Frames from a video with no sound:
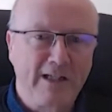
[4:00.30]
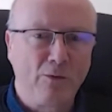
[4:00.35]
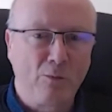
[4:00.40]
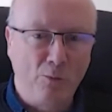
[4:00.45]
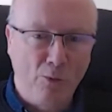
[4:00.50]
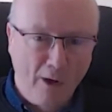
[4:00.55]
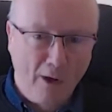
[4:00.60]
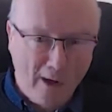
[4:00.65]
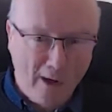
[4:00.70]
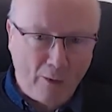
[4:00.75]
to
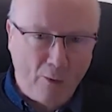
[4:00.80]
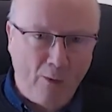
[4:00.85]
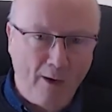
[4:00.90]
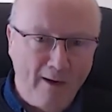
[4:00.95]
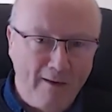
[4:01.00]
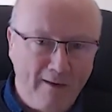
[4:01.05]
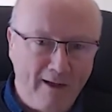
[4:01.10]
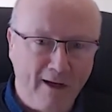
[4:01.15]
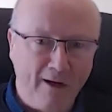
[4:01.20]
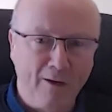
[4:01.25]
work
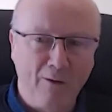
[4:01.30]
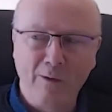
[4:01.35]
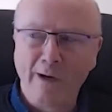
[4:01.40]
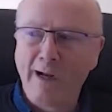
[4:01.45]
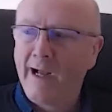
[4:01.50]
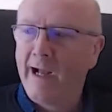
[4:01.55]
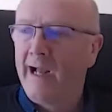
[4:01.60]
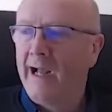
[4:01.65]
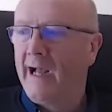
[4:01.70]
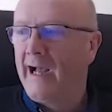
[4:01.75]
with you.
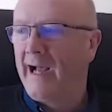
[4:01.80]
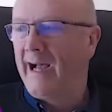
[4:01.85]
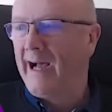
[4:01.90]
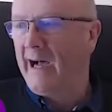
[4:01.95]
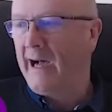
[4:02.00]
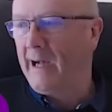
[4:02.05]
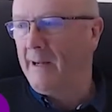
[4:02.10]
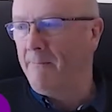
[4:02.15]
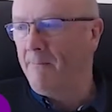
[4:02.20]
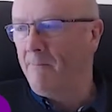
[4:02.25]

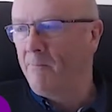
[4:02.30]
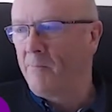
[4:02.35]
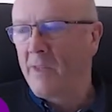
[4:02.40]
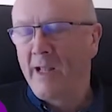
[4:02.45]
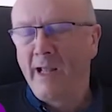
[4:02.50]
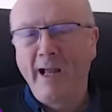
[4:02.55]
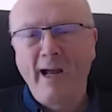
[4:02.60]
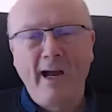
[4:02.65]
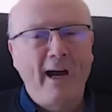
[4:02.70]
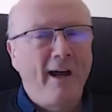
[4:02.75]
And
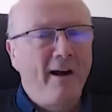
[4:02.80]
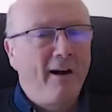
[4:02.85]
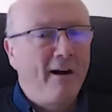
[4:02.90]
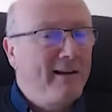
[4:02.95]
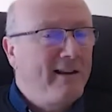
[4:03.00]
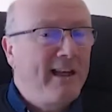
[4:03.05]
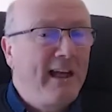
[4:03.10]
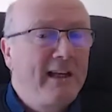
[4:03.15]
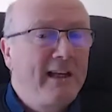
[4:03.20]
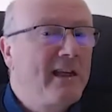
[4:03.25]

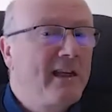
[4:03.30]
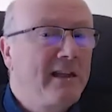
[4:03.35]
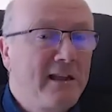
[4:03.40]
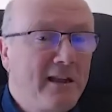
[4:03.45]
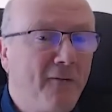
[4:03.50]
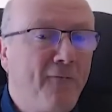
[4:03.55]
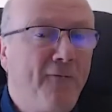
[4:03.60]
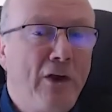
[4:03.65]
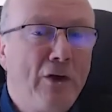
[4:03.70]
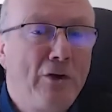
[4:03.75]
I think
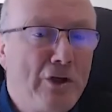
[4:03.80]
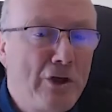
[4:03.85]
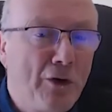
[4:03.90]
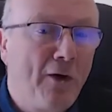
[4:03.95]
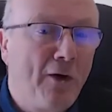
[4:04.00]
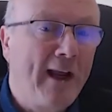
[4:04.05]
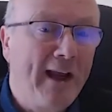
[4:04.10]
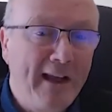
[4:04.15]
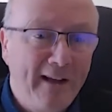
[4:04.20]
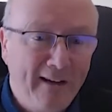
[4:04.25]
that the
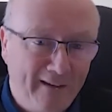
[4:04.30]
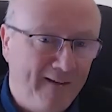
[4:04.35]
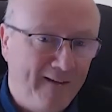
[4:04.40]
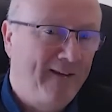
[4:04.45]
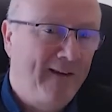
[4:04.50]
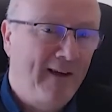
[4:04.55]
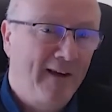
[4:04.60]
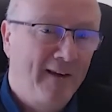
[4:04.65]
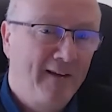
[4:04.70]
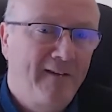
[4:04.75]
future
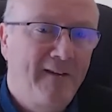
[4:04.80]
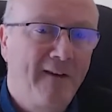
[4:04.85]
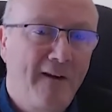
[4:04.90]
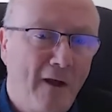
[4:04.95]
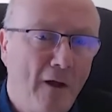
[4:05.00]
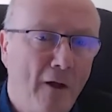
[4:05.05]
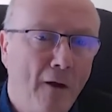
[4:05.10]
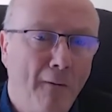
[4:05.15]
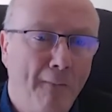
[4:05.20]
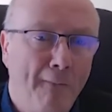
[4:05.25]
is
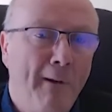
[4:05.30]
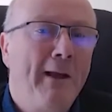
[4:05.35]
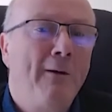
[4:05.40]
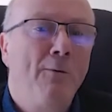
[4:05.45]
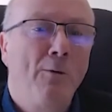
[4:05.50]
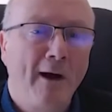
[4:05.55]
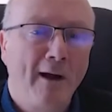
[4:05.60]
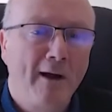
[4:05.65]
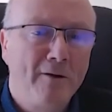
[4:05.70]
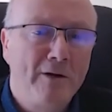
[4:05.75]
secure
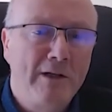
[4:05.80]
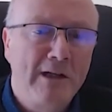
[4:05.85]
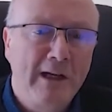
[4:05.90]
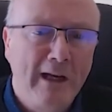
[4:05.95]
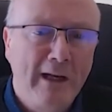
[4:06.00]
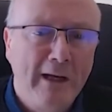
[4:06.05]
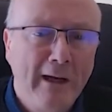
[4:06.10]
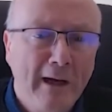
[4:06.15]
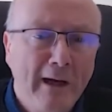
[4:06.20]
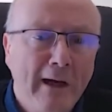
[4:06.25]

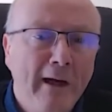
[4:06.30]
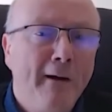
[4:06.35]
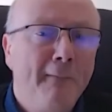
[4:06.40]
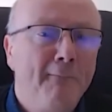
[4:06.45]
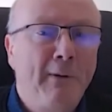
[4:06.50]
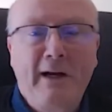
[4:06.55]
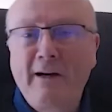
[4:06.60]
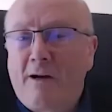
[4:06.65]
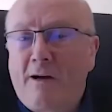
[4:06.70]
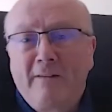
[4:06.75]
BYOD
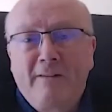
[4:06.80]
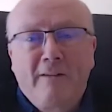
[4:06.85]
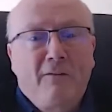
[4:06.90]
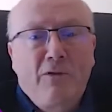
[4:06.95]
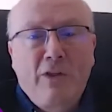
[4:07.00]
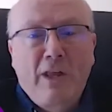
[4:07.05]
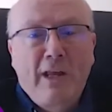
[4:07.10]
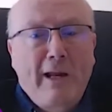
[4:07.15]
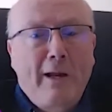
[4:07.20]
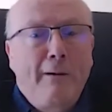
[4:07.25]
because
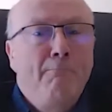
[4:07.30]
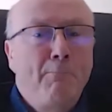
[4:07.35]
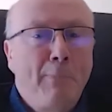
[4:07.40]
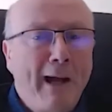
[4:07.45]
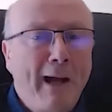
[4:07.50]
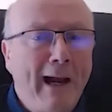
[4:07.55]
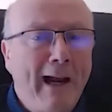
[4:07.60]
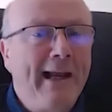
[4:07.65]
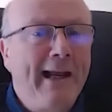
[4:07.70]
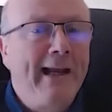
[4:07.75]
of the
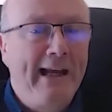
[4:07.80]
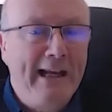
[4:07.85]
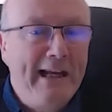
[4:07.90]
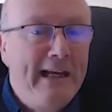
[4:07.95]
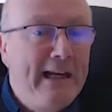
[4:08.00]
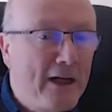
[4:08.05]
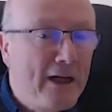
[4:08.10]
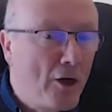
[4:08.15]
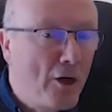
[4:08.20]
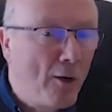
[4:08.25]
compelling
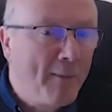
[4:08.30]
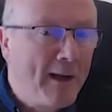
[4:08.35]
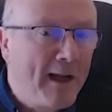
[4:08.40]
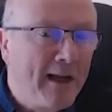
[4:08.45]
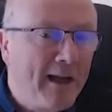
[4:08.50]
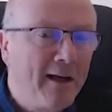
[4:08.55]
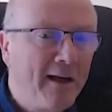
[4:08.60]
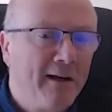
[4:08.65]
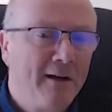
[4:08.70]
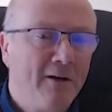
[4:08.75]

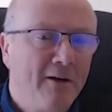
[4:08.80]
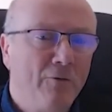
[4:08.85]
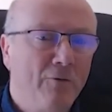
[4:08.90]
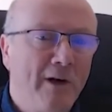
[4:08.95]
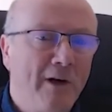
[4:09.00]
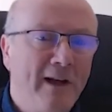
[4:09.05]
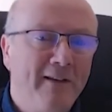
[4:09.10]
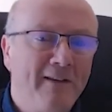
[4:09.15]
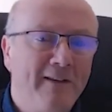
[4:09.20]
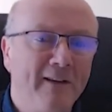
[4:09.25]
economic
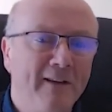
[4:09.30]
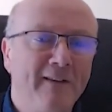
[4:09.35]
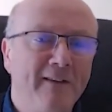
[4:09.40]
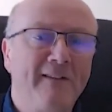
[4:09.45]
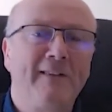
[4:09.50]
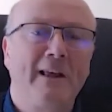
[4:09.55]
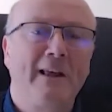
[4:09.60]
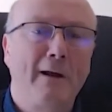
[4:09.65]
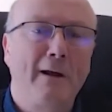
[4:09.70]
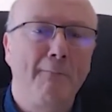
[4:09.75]

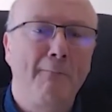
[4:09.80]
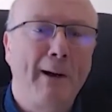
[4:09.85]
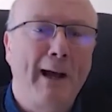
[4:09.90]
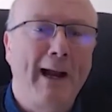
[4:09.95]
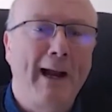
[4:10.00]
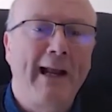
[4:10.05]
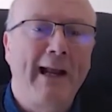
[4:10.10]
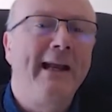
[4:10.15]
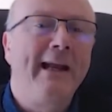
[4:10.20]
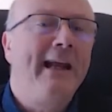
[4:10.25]
reasons, the
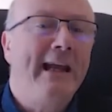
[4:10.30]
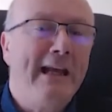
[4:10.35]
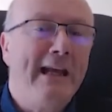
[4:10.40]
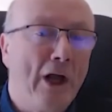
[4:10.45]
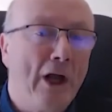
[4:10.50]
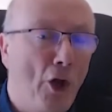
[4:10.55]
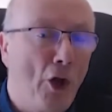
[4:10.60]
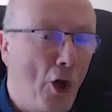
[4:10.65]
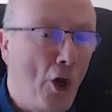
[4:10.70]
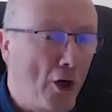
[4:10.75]
compelling
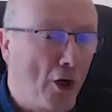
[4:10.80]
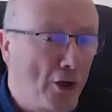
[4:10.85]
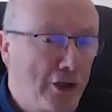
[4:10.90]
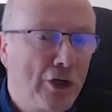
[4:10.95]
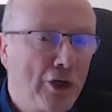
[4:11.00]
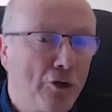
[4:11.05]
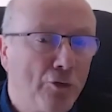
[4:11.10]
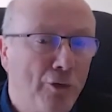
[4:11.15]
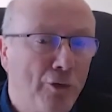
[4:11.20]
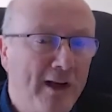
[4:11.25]

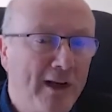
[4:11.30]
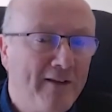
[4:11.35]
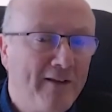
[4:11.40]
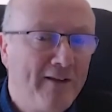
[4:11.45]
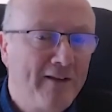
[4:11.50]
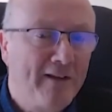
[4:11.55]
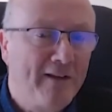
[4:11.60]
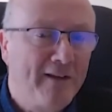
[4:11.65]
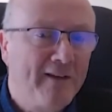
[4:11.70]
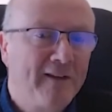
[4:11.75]
ecological
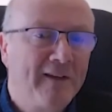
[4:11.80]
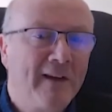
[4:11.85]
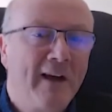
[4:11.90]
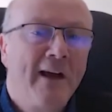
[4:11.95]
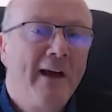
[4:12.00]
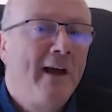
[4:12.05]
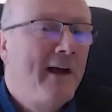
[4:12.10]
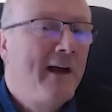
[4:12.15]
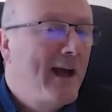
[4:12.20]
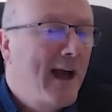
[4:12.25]
reasons,
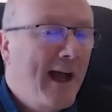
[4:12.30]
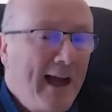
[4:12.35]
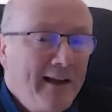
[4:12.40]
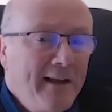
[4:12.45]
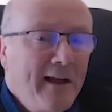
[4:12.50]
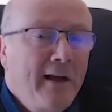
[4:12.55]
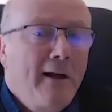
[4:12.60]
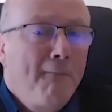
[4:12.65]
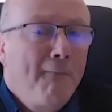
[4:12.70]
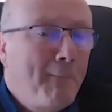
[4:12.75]

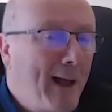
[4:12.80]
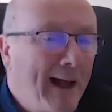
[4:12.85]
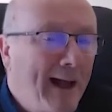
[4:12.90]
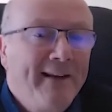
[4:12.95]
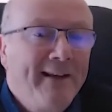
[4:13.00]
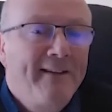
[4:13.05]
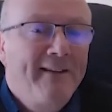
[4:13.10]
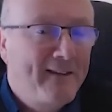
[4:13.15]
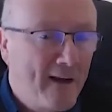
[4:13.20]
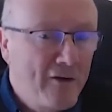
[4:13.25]
and the
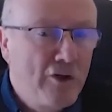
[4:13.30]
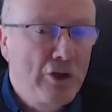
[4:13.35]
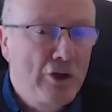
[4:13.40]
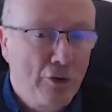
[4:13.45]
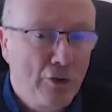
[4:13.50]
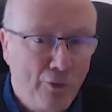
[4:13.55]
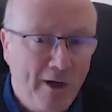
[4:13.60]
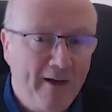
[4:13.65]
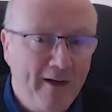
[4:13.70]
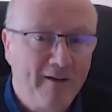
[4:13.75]
compelling
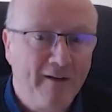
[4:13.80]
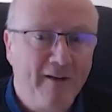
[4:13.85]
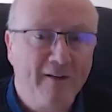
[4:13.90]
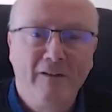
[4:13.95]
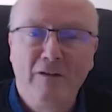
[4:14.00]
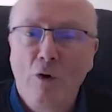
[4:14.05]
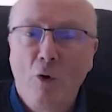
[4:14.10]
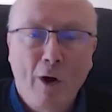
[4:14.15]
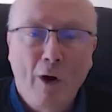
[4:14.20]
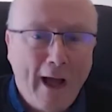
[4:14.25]
social
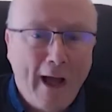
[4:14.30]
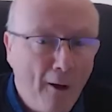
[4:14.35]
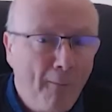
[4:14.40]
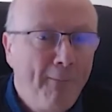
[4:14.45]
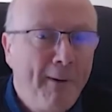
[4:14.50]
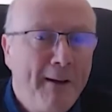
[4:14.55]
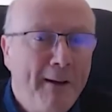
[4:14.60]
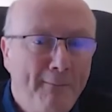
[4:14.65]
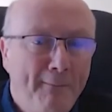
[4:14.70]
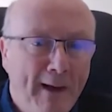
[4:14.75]
reasons. You're
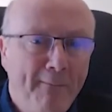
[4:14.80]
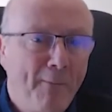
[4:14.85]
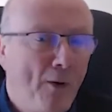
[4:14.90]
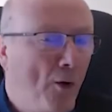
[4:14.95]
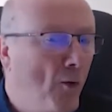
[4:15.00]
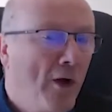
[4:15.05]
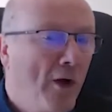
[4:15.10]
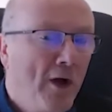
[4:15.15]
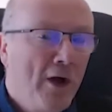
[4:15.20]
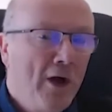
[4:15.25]
helping
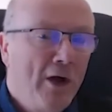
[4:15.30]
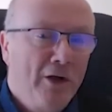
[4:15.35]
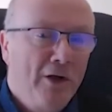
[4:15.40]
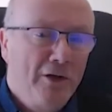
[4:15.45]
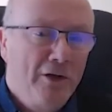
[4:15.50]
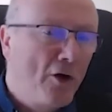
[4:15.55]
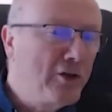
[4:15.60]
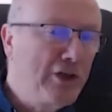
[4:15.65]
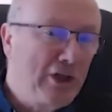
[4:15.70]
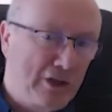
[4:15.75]
people
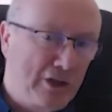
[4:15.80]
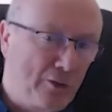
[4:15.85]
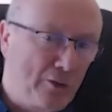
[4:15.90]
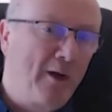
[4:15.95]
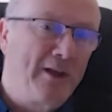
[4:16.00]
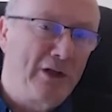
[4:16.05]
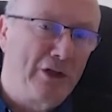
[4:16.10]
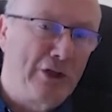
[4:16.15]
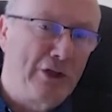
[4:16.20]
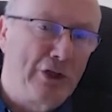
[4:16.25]
not just
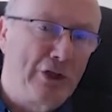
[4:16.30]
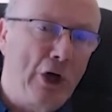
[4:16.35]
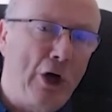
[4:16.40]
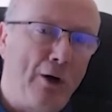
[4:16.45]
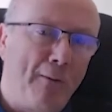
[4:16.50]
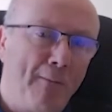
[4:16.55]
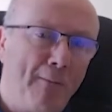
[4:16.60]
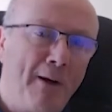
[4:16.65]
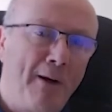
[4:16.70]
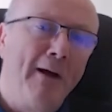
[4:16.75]
with a
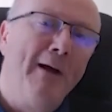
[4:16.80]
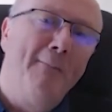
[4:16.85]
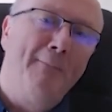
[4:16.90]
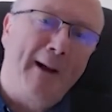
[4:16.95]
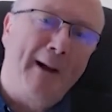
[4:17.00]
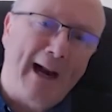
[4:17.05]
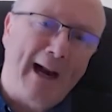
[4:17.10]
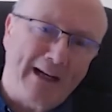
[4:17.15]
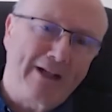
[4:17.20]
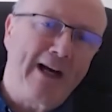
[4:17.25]
job,
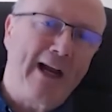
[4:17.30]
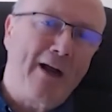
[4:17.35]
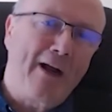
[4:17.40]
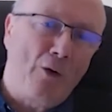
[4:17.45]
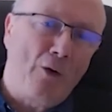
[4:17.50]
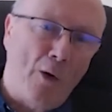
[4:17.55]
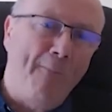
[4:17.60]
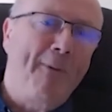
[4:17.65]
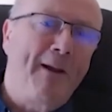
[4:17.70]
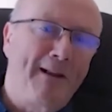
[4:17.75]
but actually
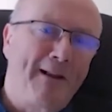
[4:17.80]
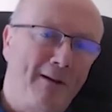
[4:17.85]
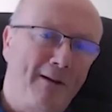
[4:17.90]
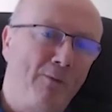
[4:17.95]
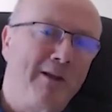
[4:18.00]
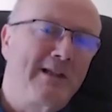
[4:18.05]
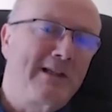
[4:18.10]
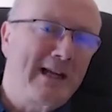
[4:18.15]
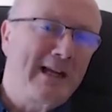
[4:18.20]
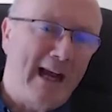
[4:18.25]
equipping them
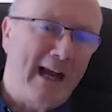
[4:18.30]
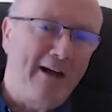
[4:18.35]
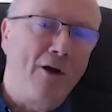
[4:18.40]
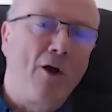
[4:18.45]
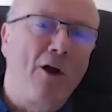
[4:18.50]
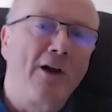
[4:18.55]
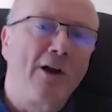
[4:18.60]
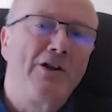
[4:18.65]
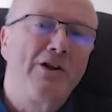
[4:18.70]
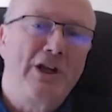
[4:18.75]
with
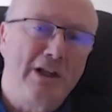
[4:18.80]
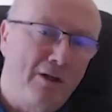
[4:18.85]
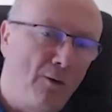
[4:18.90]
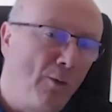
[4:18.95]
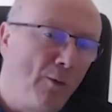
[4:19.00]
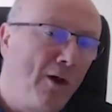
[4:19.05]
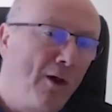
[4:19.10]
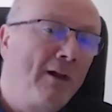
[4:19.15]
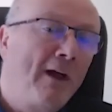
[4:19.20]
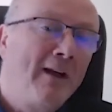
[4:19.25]
technology that
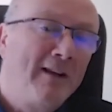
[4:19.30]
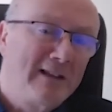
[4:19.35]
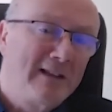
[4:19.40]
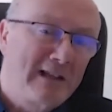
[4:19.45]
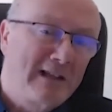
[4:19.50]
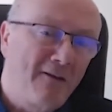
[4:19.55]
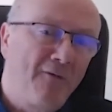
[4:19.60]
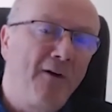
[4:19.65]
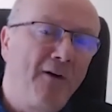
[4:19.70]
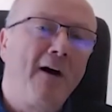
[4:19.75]
will
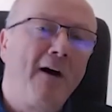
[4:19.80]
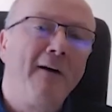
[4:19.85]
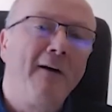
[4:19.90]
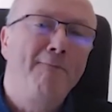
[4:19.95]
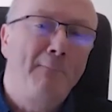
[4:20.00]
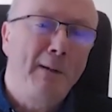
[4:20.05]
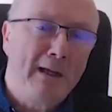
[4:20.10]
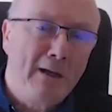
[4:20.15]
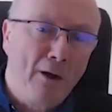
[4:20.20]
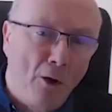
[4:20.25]

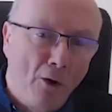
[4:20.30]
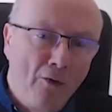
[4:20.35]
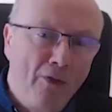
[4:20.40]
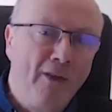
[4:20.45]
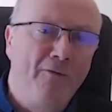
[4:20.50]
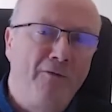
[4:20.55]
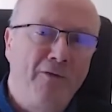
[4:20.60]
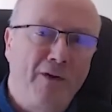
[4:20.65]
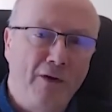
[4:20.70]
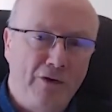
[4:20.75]
survive
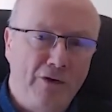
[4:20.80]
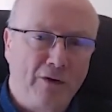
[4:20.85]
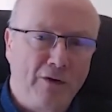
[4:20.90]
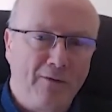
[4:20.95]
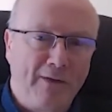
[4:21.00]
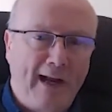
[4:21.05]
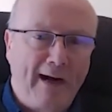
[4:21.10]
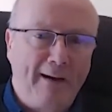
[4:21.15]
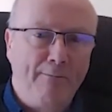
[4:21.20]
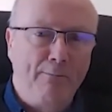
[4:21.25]
beyond the future
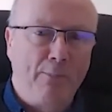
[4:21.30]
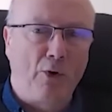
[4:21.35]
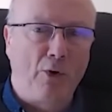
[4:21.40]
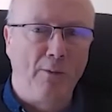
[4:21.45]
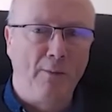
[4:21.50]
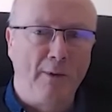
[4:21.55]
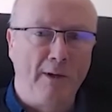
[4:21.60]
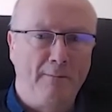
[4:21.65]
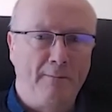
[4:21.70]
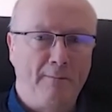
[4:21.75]
of that
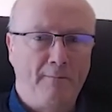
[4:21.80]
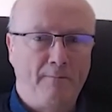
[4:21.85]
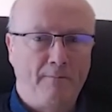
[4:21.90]
employment.